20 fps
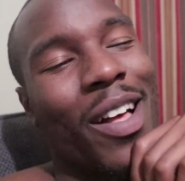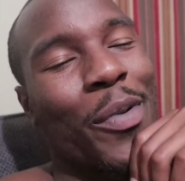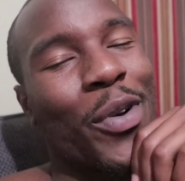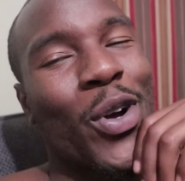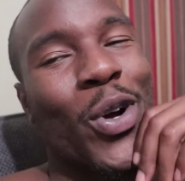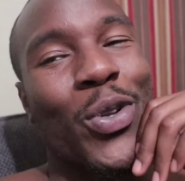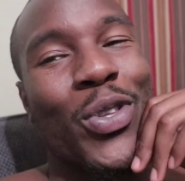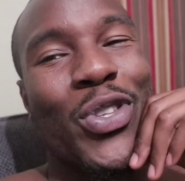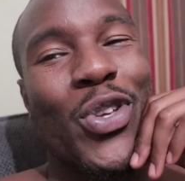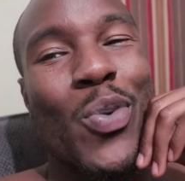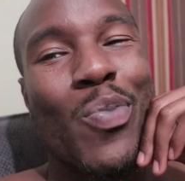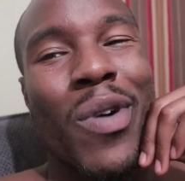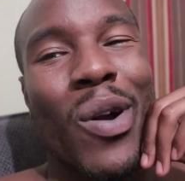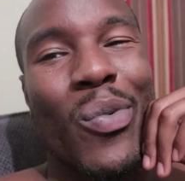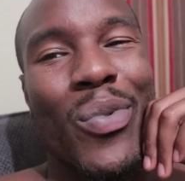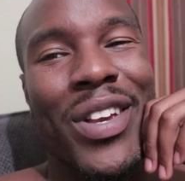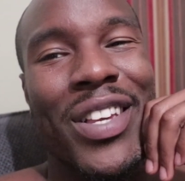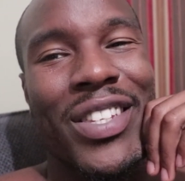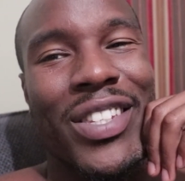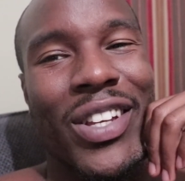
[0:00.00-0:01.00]
I'm going to go do my
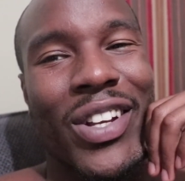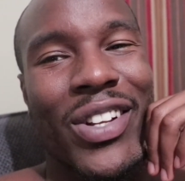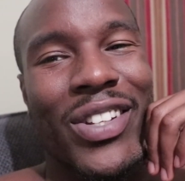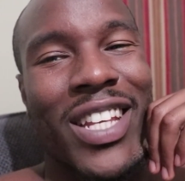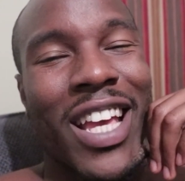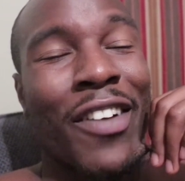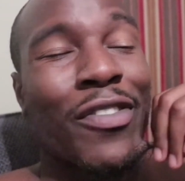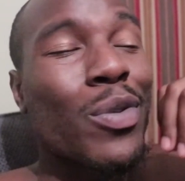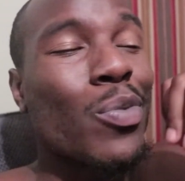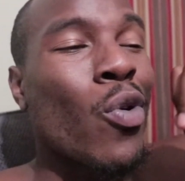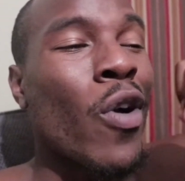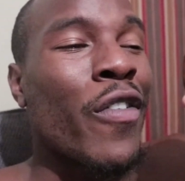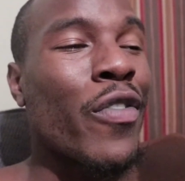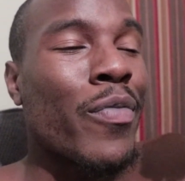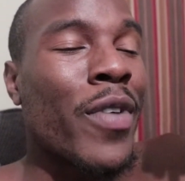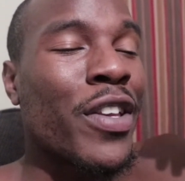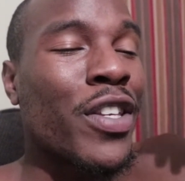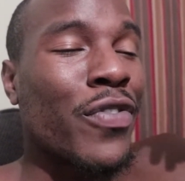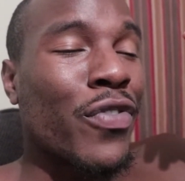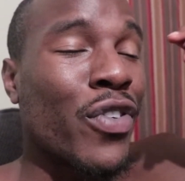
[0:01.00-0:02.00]
research, have some more
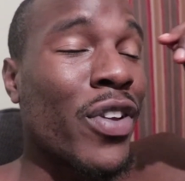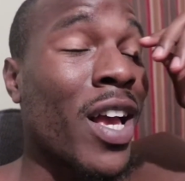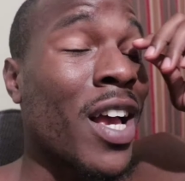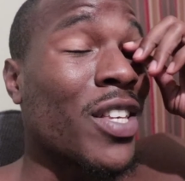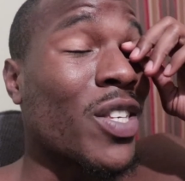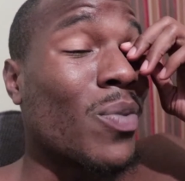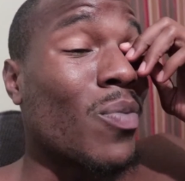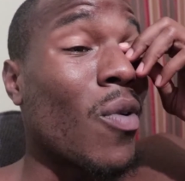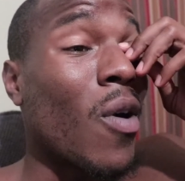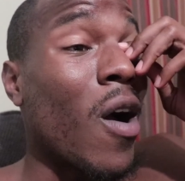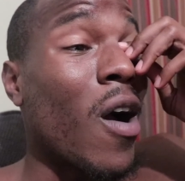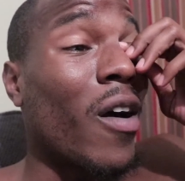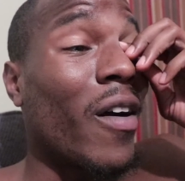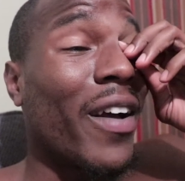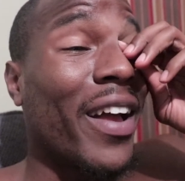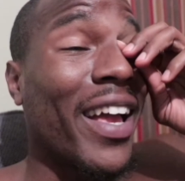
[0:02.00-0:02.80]
information for you guys tomorrow,